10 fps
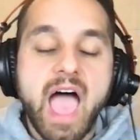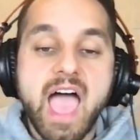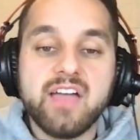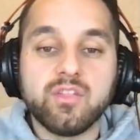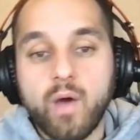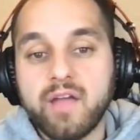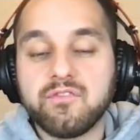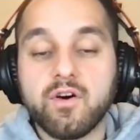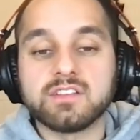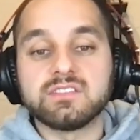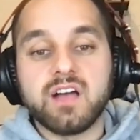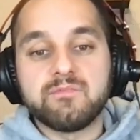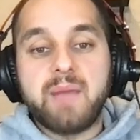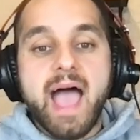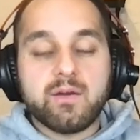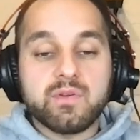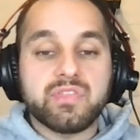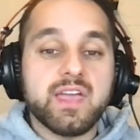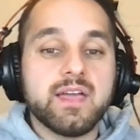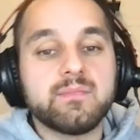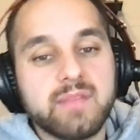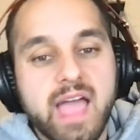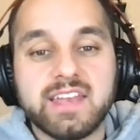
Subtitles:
And the wife falls in love back with him.